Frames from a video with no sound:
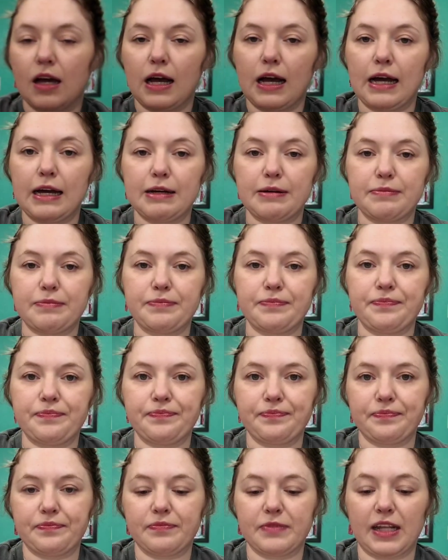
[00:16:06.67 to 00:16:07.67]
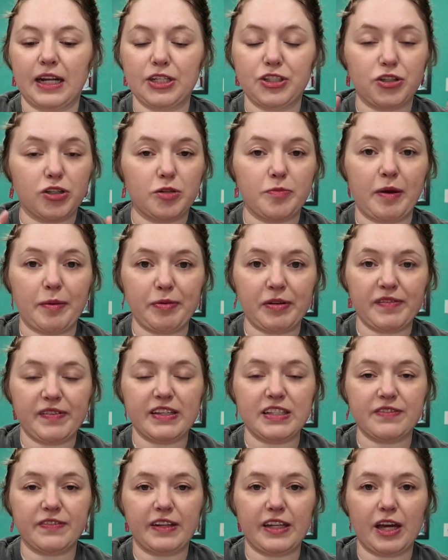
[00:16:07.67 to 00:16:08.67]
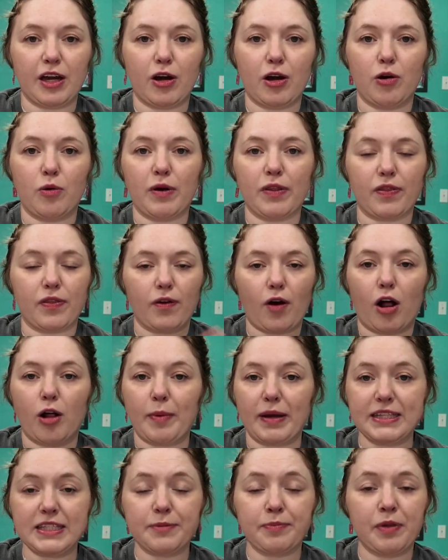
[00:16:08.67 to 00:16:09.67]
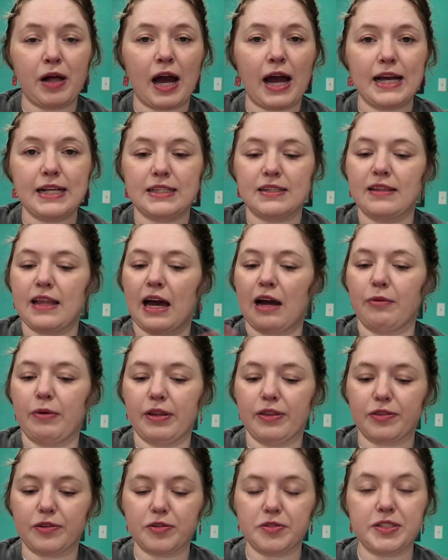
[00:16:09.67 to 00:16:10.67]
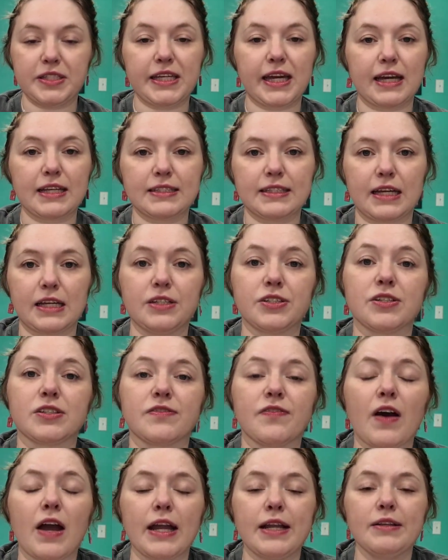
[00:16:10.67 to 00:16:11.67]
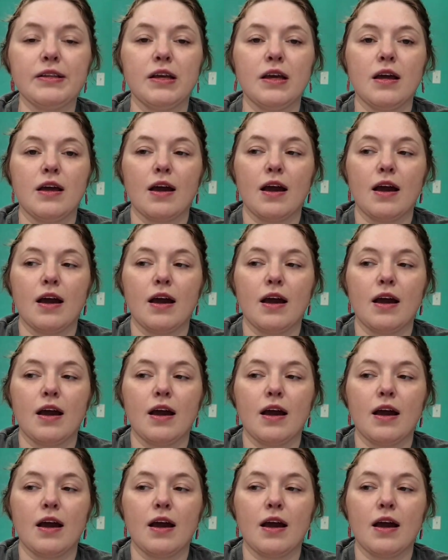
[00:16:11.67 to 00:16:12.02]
that I showed in my previous video with all my supplies, and that went through TSA just fine.